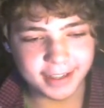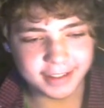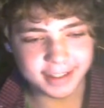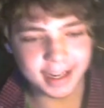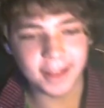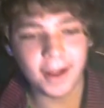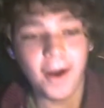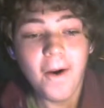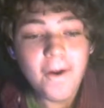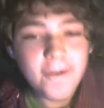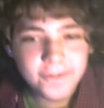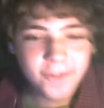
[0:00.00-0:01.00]
together.
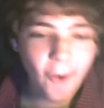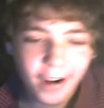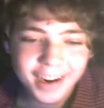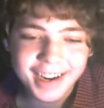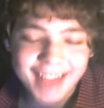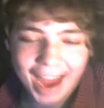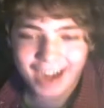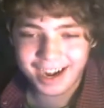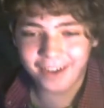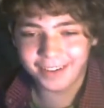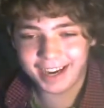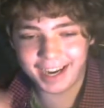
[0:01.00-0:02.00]
4
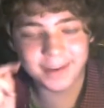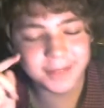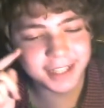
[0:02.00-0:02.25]
Nintendo games.